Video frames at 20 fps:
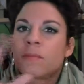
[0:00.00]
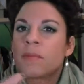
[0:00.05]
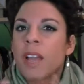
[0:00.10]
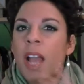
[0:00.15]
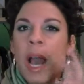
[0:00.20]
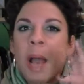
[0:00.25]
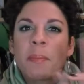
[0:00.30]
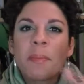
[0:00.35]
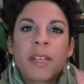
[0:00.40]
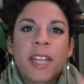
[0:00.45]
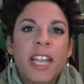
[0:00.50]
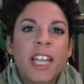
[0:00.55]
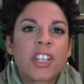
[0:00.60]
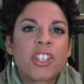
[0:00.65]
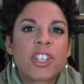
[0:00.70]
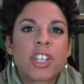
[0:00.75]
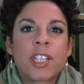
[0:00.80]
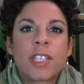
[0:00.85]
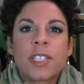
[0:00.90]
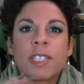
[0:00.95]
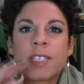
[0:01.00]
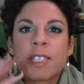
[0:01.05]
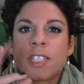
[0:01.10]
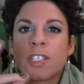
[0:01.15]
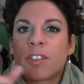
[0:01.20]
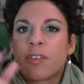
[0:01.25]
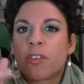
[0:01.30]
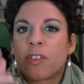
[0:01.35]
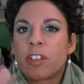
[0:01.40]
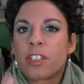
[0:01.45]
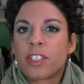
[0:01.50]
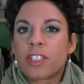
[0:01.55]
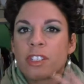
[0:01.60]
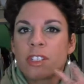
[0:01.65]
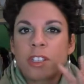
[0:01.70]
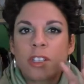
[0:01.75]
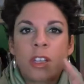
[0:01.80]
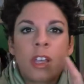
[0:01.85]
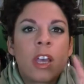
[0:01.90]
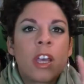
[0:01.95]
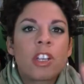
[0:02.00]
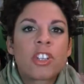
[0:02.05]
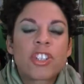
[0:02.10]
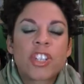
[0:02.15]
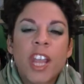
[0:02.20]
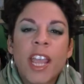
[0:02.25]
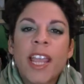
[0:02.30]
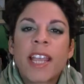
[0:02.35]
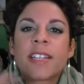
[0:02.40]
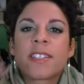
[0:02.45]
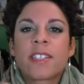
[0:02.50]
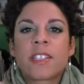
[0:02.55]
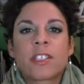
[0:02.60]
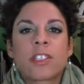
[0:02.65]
combinations and different shades